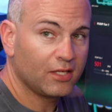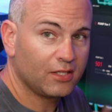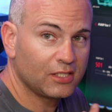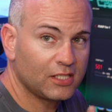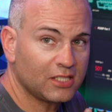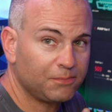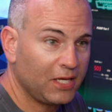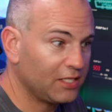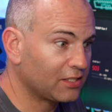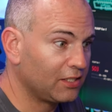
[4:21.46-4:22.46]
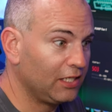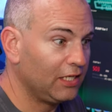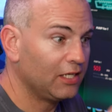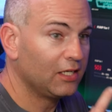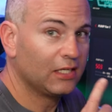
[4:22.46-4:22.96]
This is
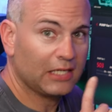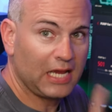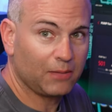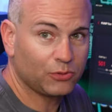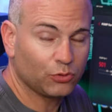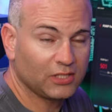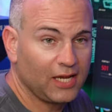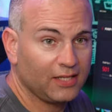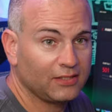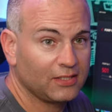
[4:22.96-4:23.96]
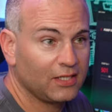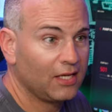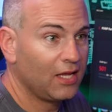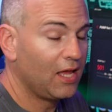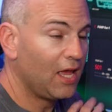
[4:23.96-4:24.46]
basically absolute silence
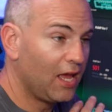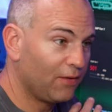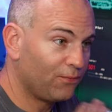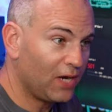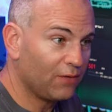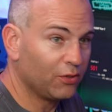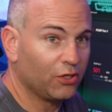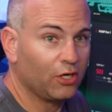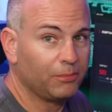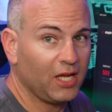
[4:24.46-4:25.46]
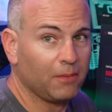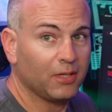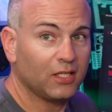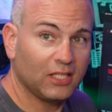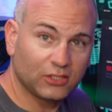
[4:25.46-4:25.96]
at 500 RPM.
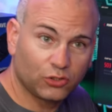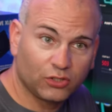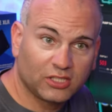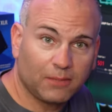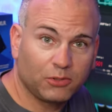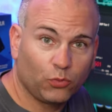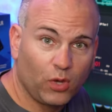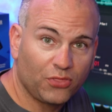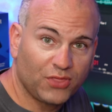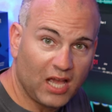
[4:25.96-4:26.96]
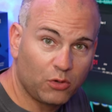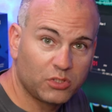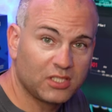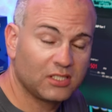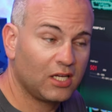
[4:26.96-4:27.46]
Let's turn this up to
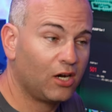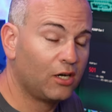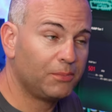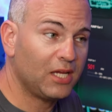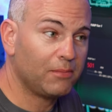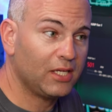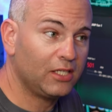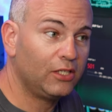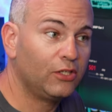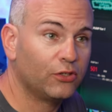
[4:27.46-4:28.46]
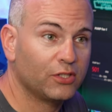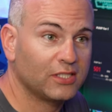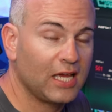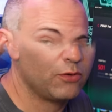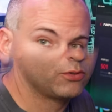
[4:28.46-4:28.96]
1000 RPM and hear the
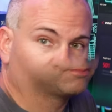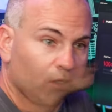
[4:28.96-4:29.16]
sound.